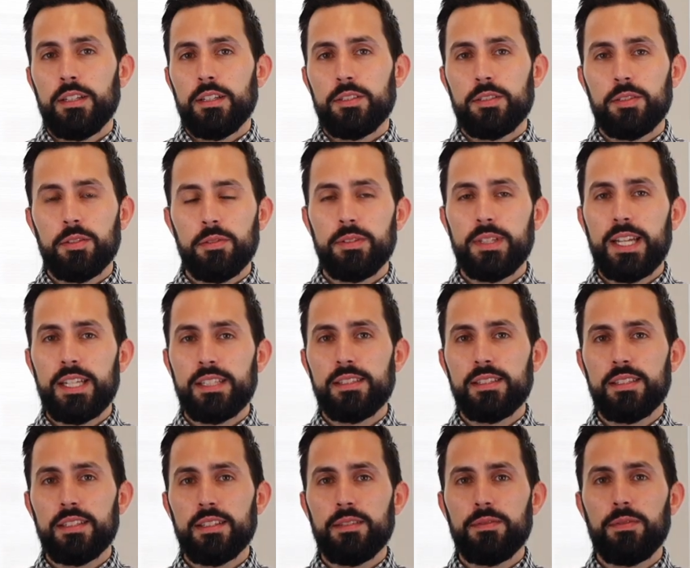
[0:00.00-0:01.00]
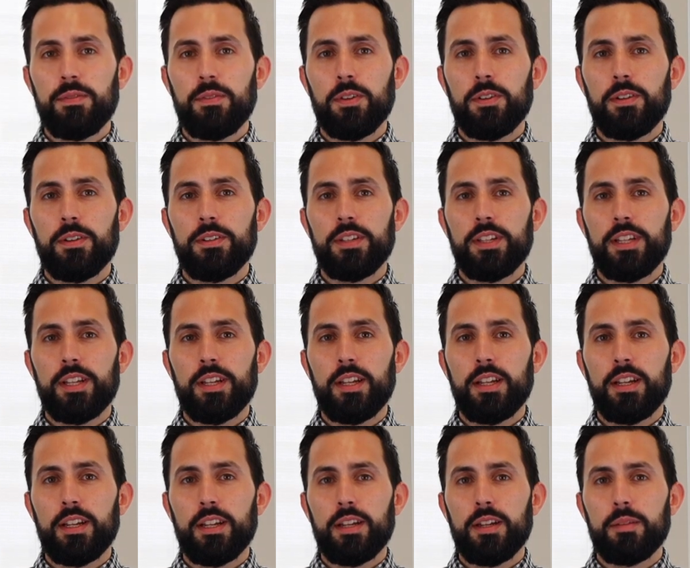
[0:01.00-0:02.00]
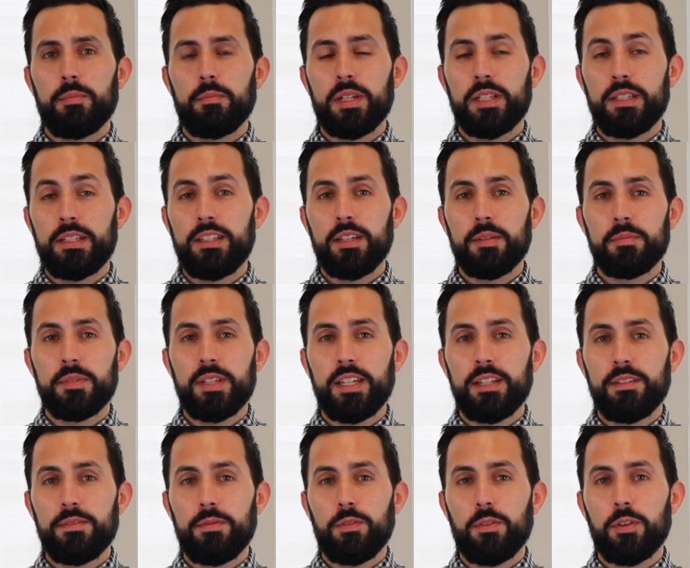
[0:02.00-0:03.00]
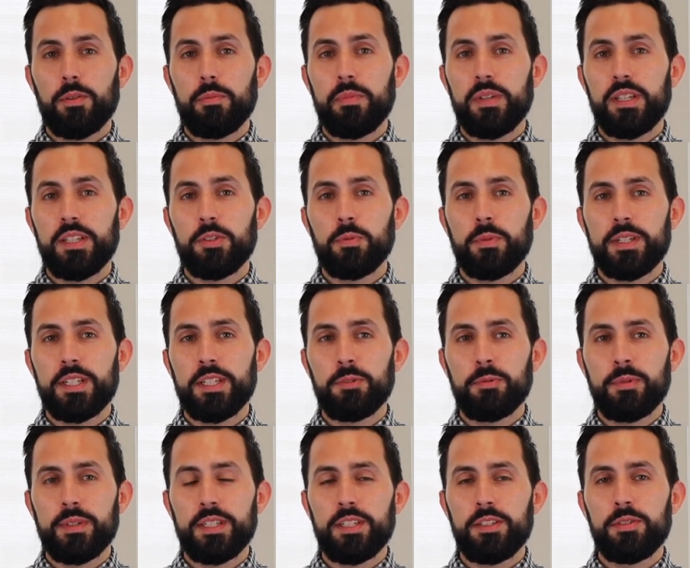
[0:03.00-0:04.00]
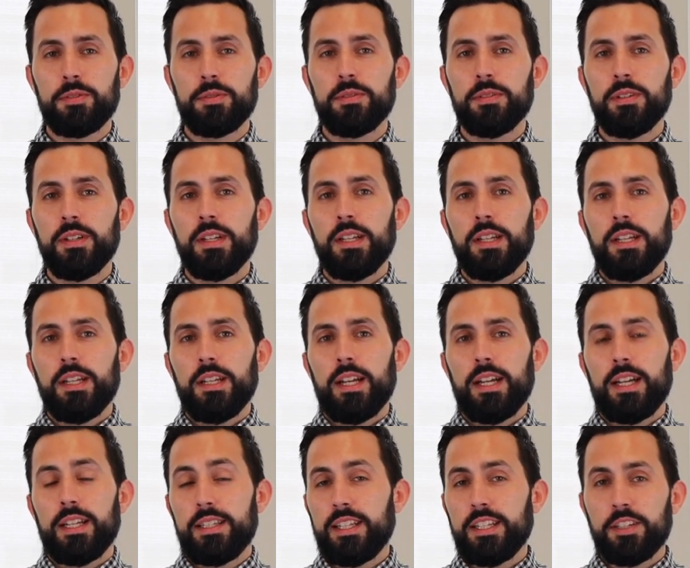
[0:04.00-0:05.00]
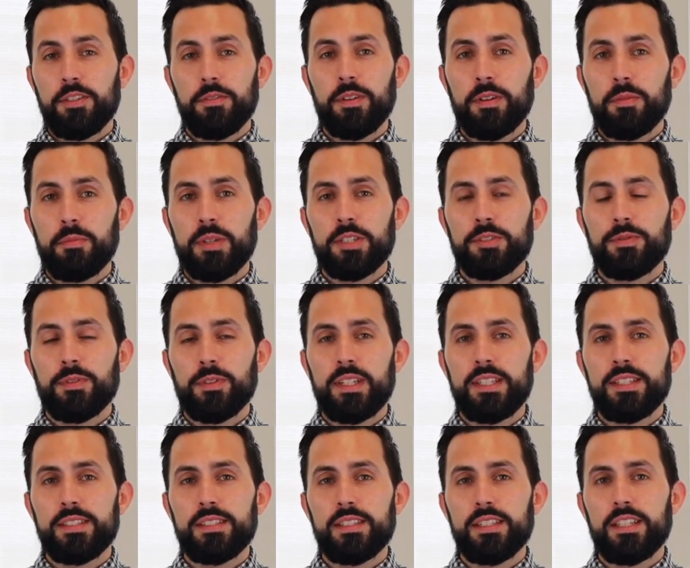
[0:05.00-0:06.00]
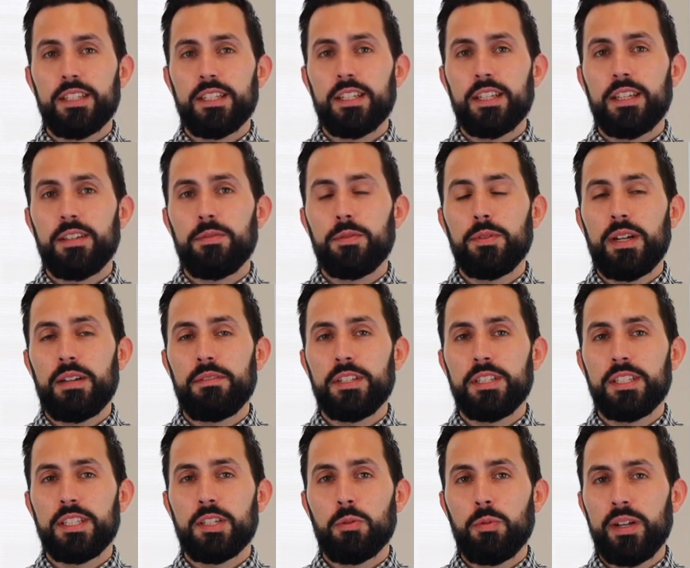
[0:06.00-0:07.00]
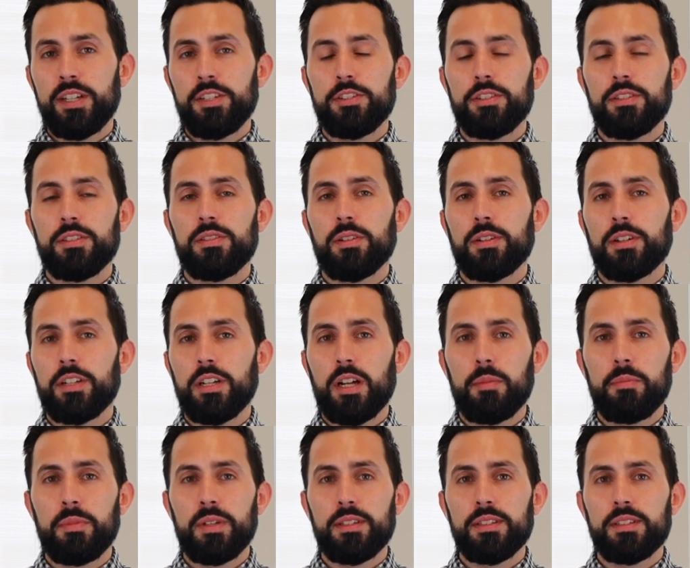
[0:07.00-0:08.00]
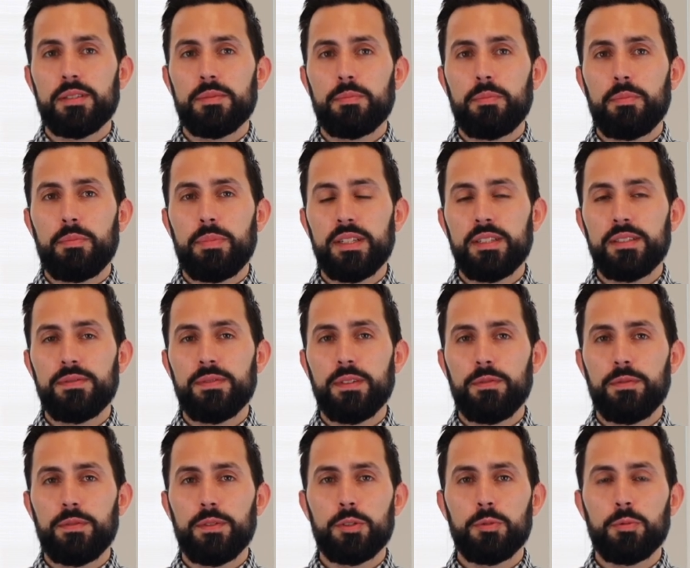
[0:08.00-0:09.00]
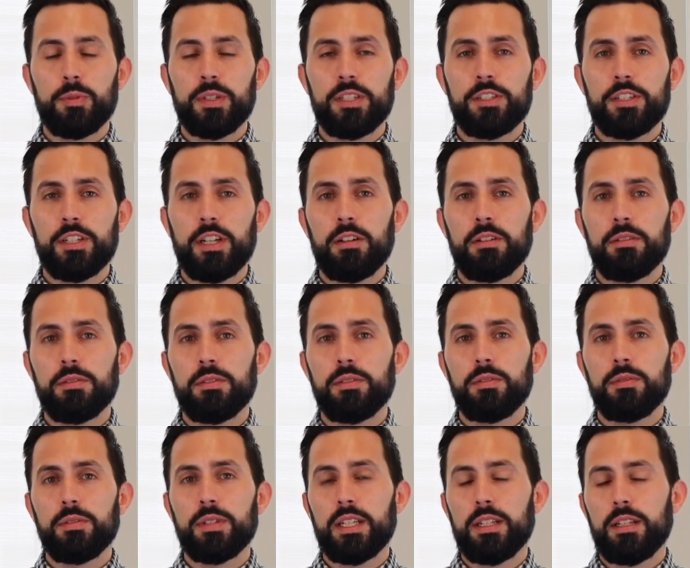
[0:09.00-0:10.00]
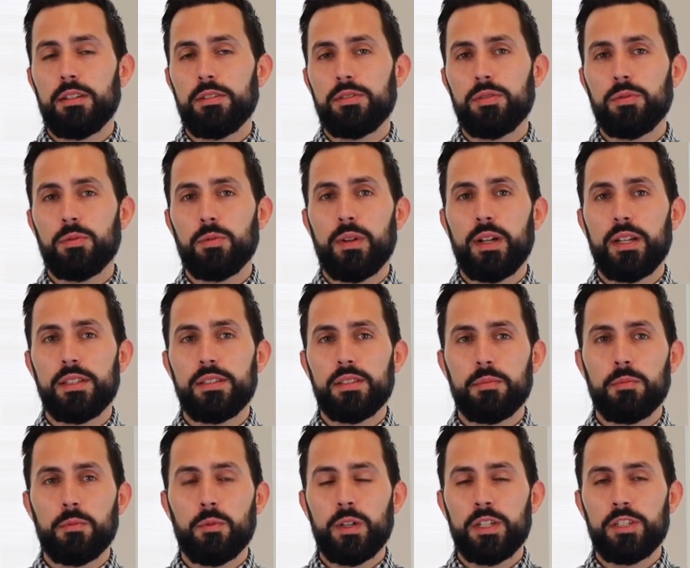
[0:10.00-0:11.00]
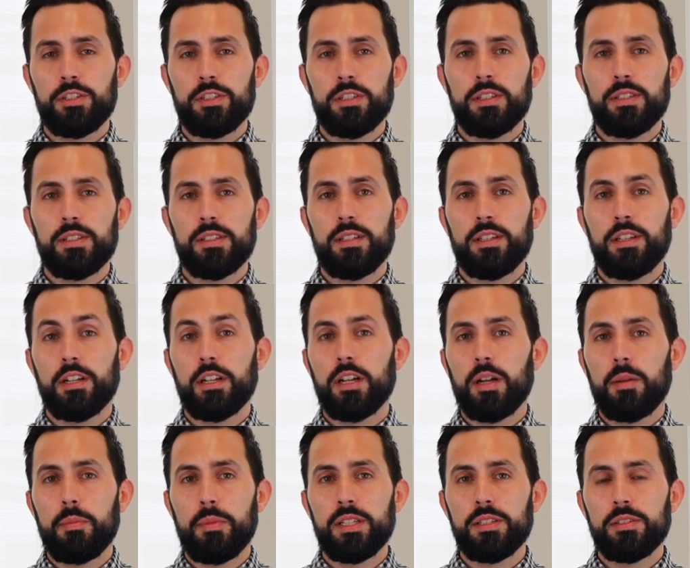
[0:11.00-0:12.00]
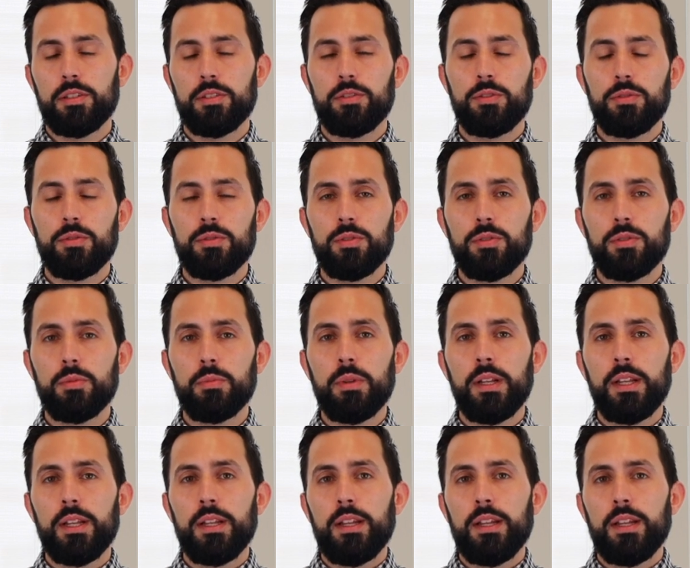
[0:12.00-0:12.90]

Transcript: So that's it for the monthly update for May 2022. Thank you very much for listening. If you have any questions or comments, please feel free to reach out. You can also write some questions in the comments on YouTube,